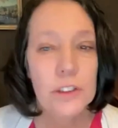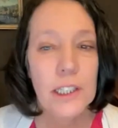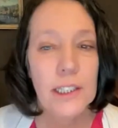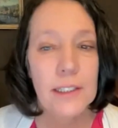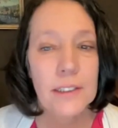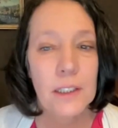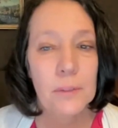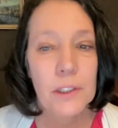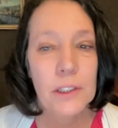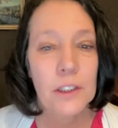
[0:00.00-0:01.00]
you say that's
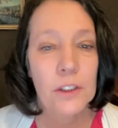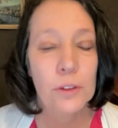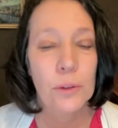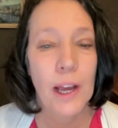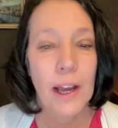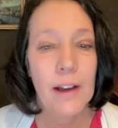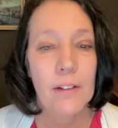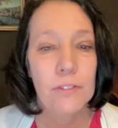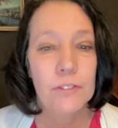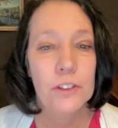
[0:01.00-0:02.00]
something that you
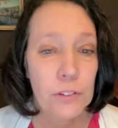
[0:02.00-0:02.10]
have?